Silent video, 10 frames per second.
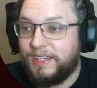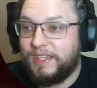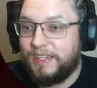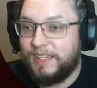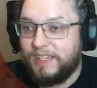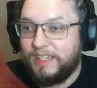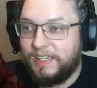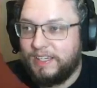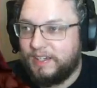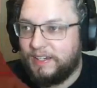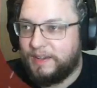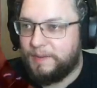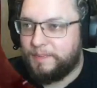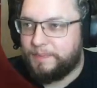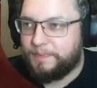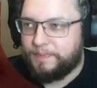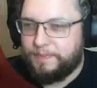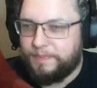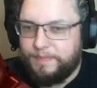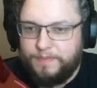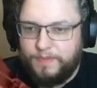[no speech]